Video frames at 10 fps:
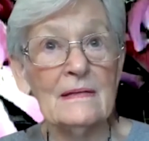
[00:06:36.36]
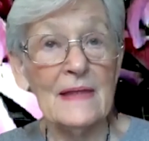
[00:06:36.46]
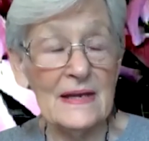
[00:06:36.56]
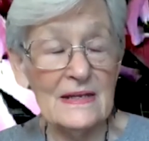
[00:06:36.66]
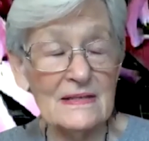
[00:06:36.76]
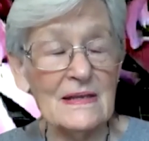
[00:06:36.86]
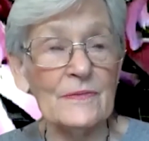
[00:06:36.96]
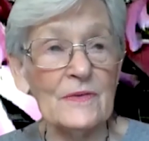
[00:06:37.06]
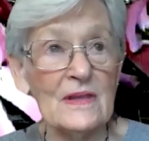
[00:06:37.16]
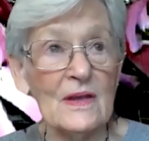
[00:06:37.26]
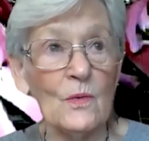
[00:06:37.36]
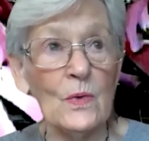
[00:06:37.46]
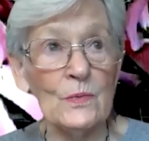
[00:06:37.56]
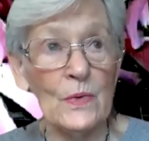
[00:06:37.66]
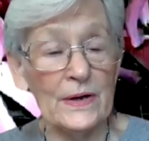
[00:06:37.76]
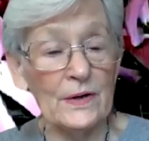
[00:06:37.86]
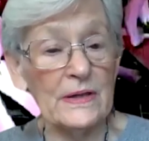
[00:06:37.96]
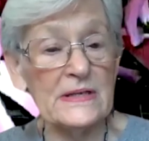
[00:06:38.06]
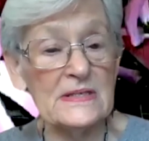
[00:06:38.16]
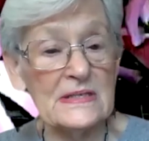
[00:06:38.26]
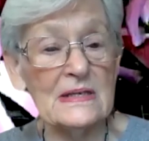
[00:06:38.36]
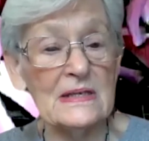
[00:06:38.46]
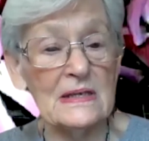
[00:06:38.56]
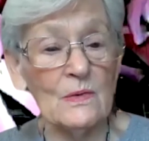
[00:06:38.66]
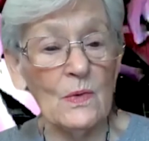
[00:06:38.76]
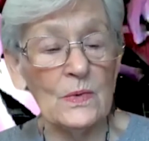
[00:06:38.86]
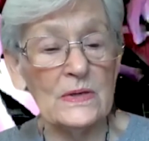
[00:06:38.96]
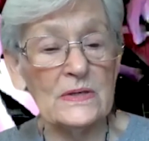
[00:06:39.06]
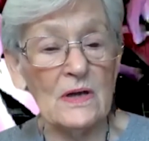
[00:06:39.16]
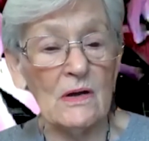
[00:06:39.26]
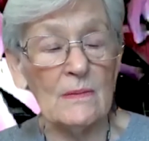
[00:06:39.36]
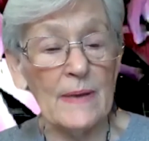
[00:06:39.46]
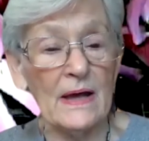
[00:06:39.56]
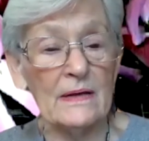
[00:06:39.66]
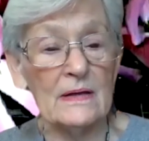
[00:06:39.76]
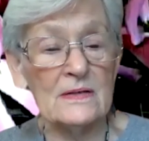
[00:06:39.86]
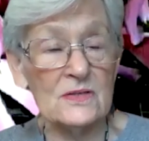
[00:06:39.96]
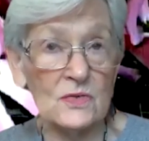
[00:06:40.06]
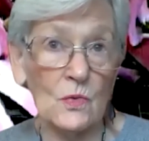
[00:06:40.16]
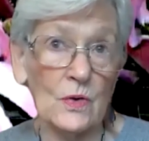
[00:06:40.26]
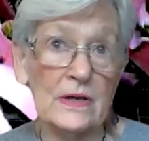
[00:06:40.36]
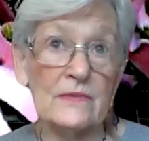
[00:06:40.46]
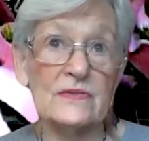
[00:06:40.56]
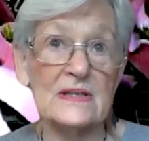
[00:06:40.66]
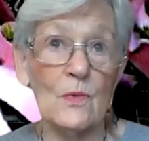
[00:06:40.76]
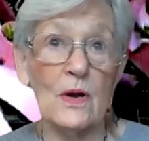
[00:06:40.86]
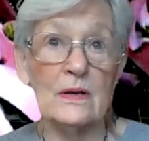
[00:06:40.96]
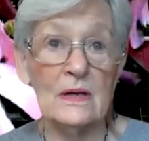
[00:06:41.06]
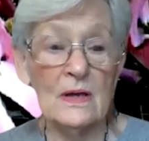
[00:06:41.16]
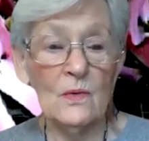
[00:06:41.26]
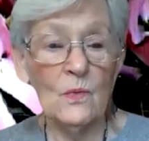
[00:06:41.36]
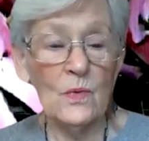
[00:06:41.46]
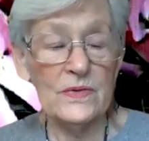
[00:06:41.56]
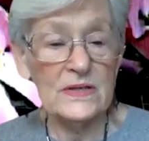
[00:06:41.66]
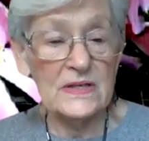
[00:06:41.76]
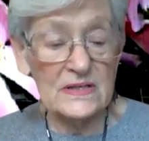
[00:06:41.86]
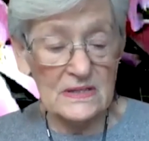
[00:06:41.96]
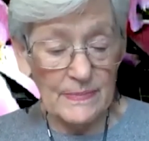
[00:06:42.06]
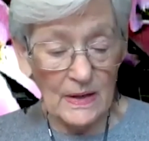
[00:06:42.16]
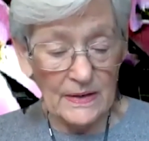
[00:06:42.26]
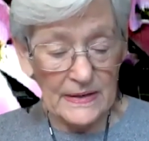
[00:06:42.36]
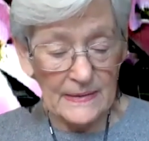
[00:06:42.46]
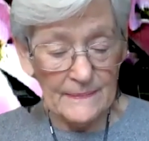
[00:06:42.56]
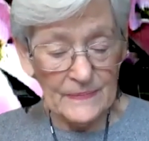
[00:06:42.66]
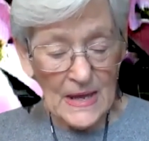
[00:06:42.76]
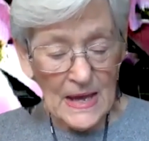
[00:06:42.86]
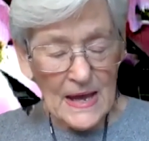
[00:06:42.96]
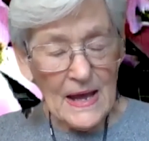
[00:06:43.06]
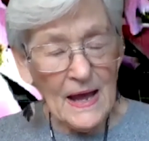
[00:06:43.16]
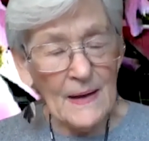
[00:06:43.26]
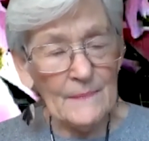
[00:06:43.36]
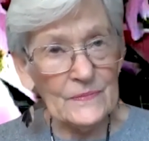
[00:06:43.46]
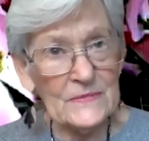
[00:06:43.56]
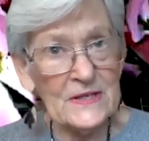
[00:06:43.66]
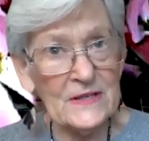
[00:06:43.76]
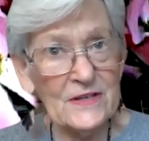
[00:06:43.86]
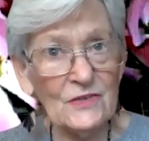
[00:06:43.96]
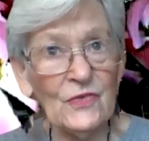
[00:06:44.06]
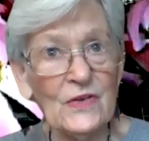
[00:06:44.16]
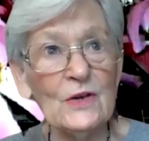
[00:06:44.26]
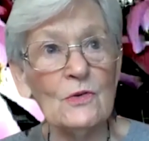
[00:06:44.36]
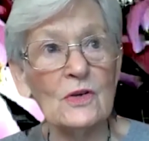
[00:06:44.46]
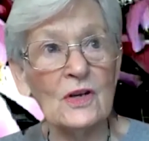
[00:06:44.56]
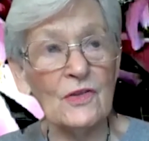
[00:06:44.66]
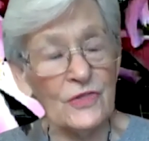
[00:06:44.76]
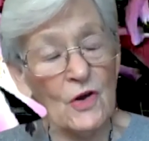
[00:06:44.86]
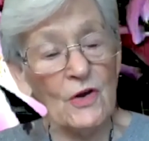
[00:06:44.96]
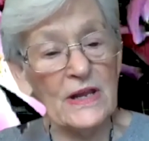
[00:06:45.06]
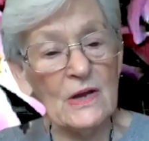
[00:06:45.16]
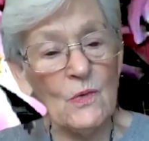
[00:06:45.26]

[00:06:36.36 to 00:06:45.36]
that is something that we rarely see when we talk about a story of someone with a disability. Um, did this feel cathartic